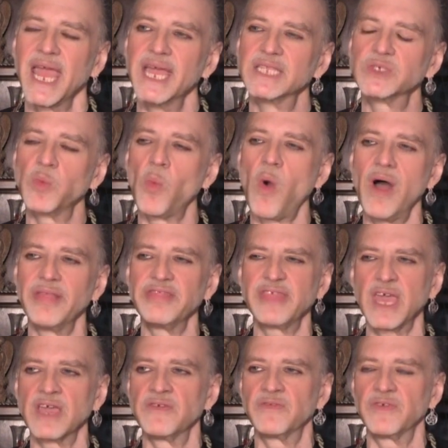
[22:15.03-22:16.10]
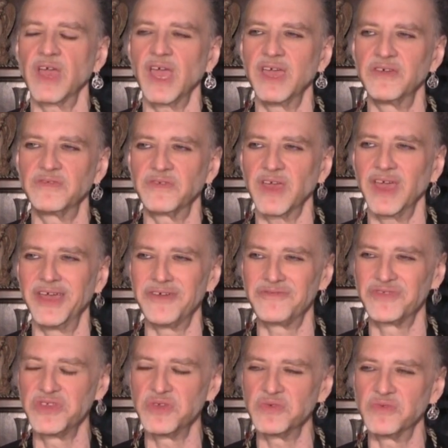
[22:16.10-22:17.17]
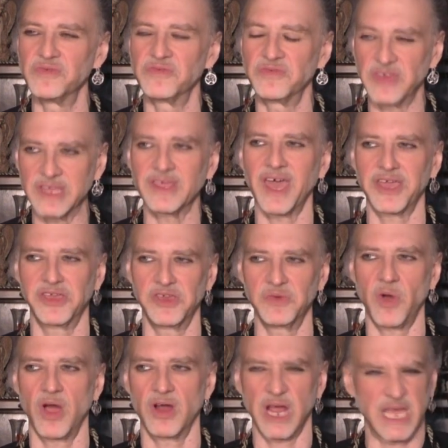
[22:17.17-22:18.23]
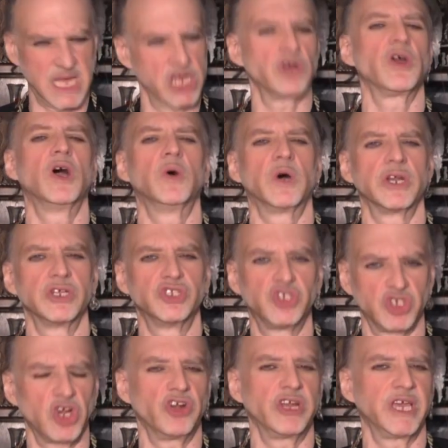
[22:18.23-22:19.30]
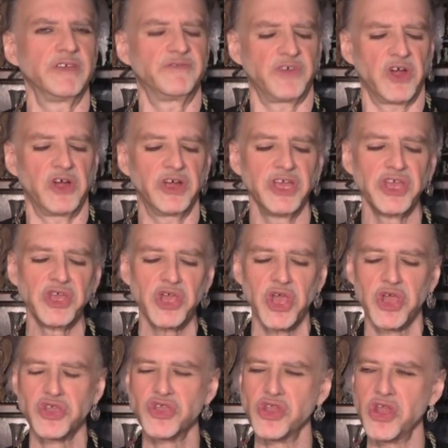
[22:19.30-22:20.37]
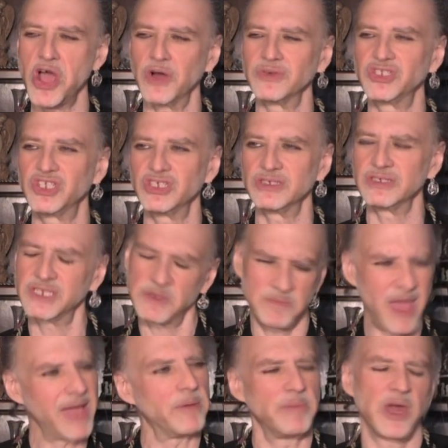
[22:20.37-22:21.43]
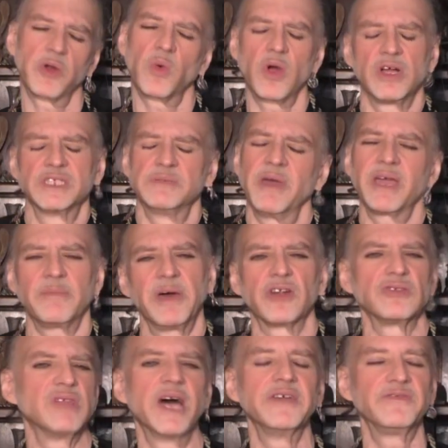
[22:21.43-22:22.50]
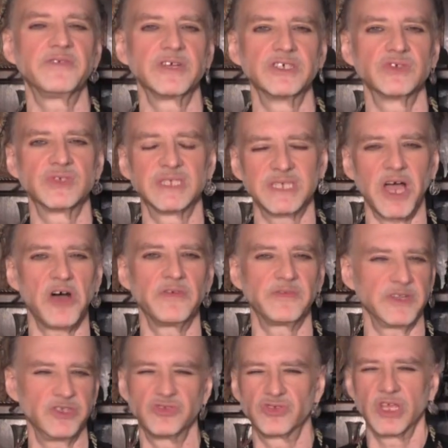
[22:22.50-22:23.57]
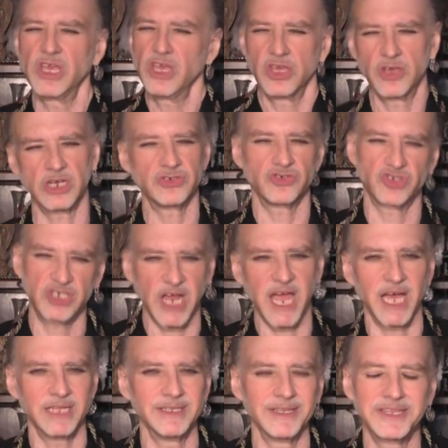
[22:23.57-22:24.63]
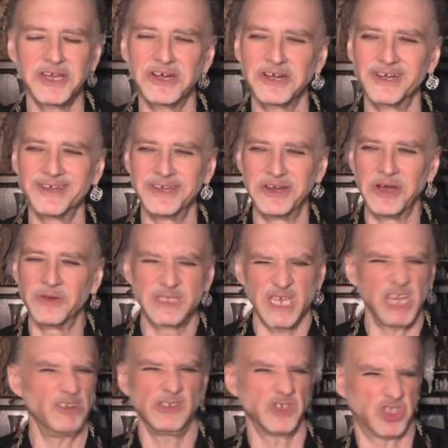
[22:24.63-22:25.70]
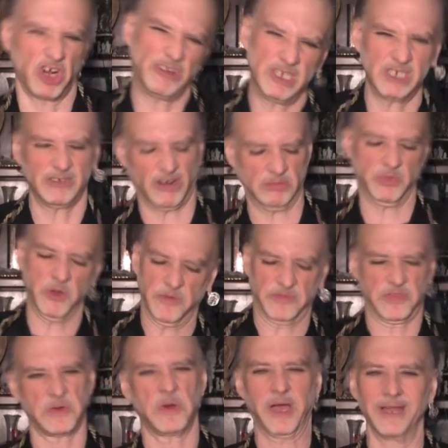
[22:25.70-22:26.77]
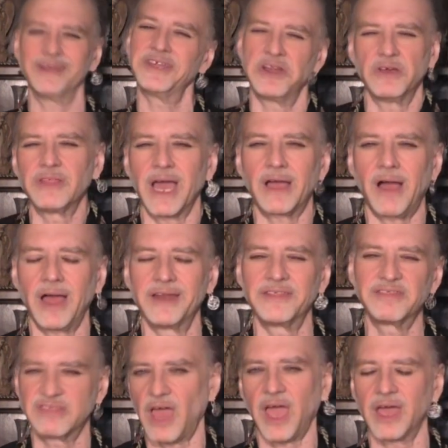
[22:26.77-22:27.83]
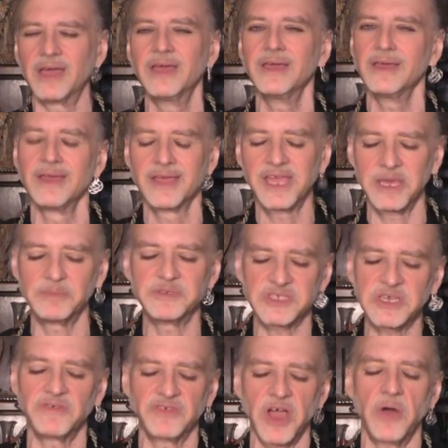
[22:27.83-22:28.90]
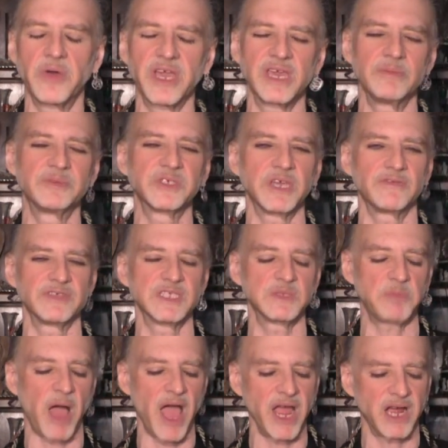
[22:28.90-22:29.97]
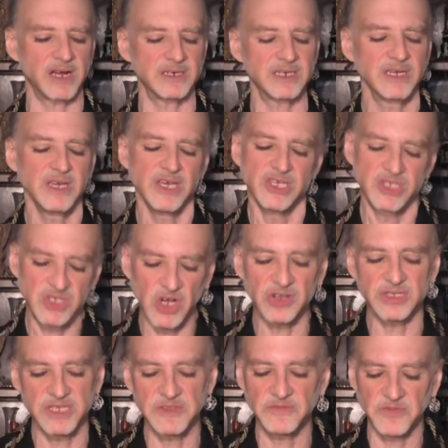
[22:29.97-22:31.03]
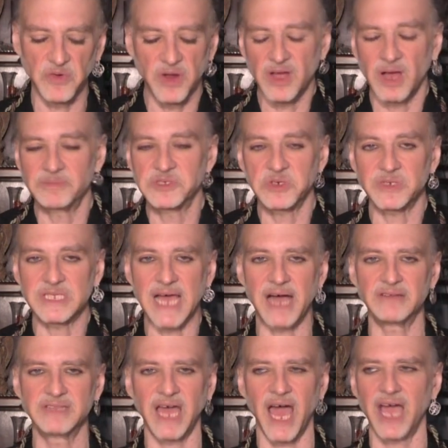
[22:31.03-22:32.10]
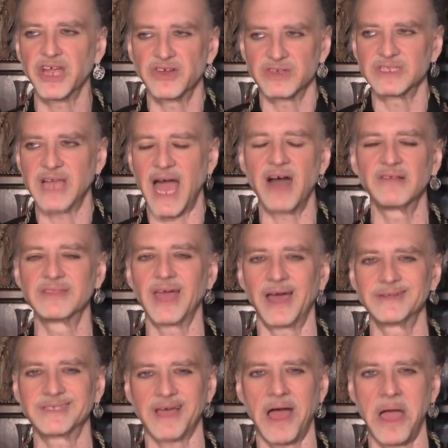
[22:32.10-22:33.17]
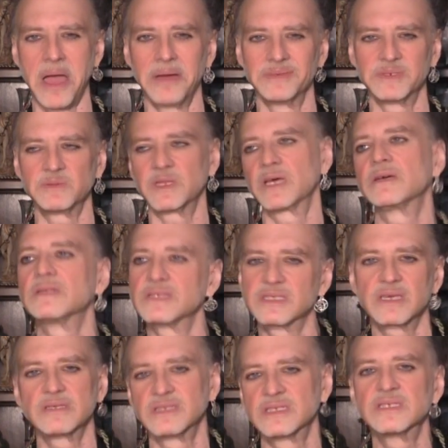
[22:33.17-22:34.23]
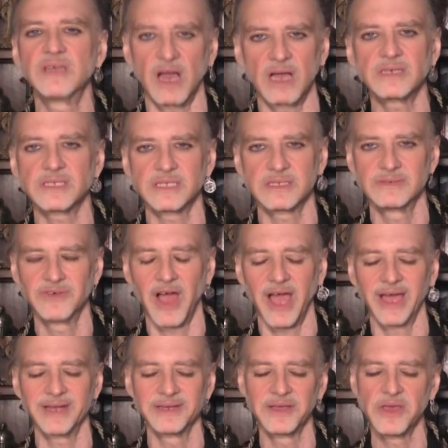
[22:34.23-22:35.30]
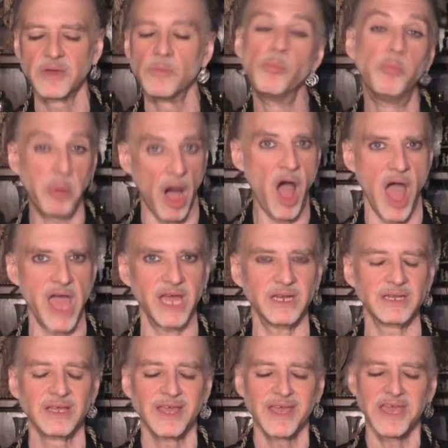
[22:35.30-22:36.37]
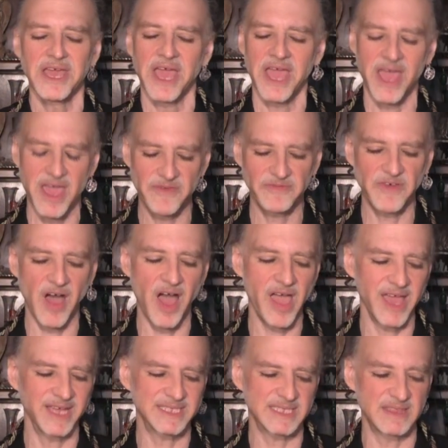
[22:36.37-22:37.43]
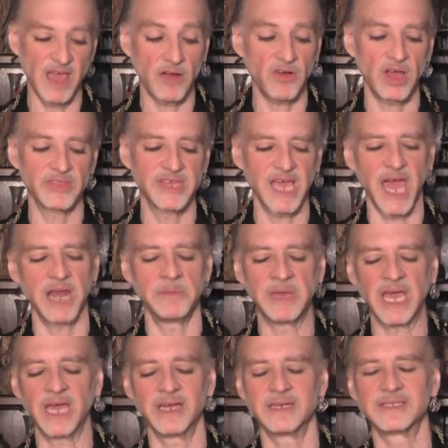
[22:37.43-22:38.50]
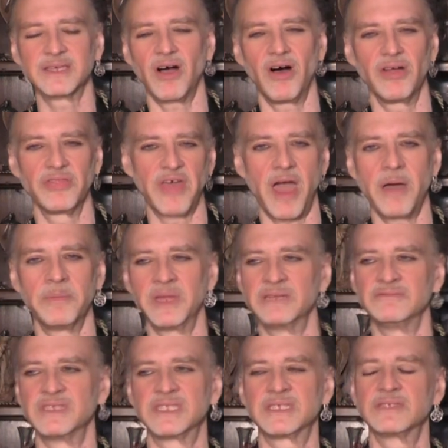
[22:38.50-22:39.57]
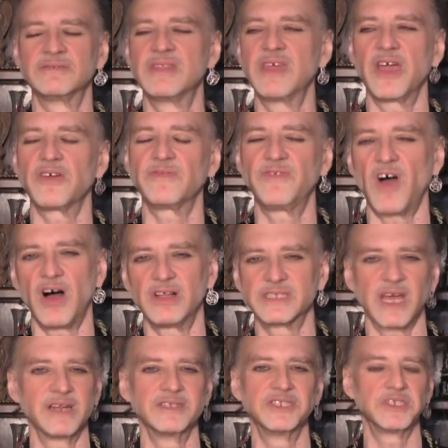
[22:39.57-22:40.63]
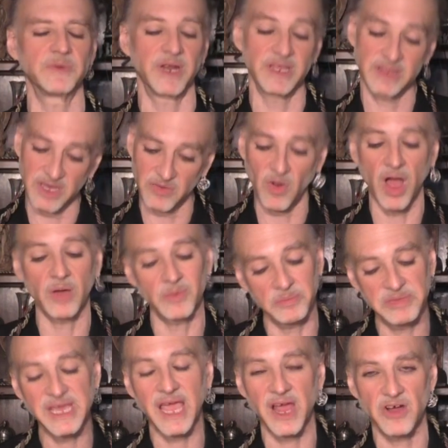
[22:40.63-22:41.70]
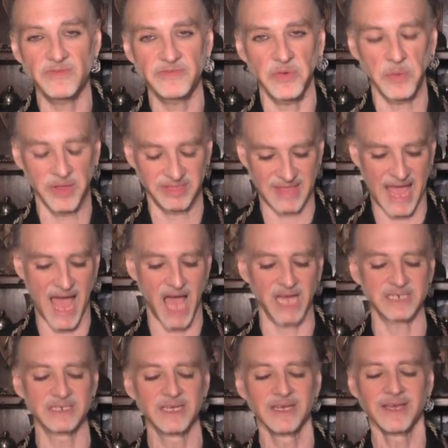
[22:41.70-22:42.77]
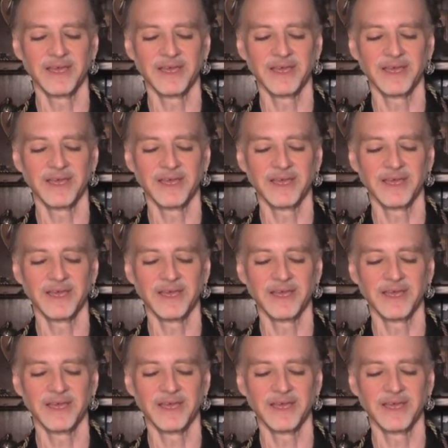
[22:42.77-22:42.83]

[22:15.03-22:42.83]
it's one thing if if if you feel like you are a hero on a journey for, you know, to to make a better world, to make a better life for yourself, and you you understand that there, you know, it's a hero's journey and you're gonna move through it, you know, that kind of thing. Keep yourself going, keep yourself inspired. Certainly, the four cups, you're allowed that. You're allowed that time to be like, oh, this sucks, right? But if uh, it's they're all the enemy and it's all them and it's their fault, I didn't do anything wrong. Well, be careful with that.